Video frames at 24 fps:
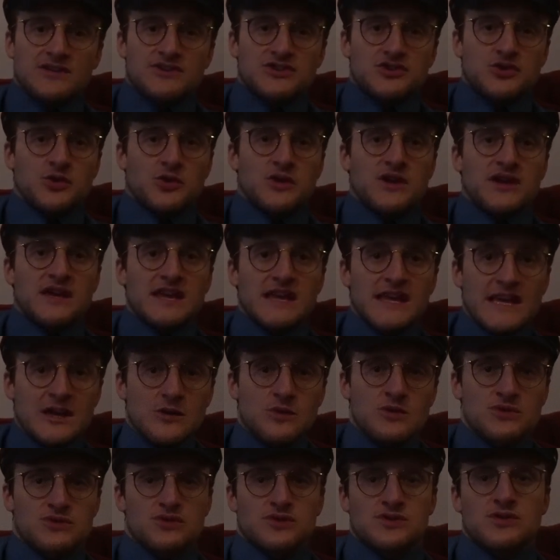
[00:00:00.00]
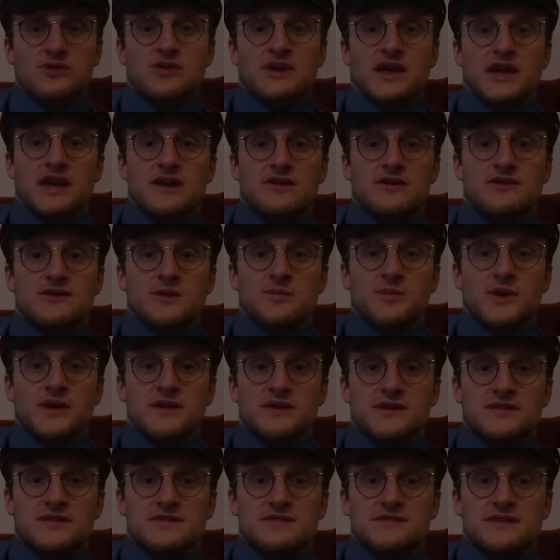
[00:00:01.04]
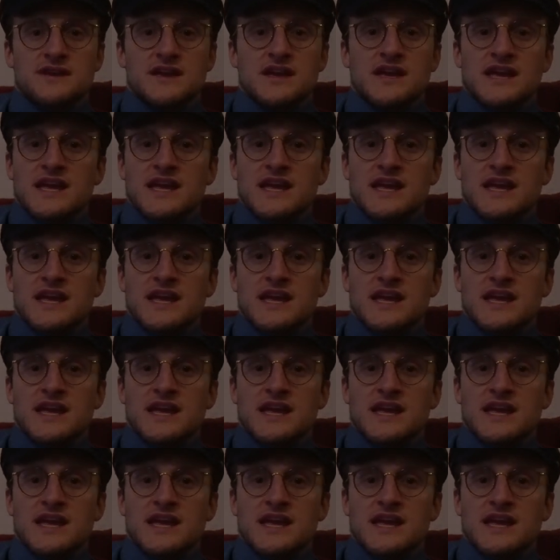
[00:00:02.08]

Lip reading: scoring equal to cocaine on dependence,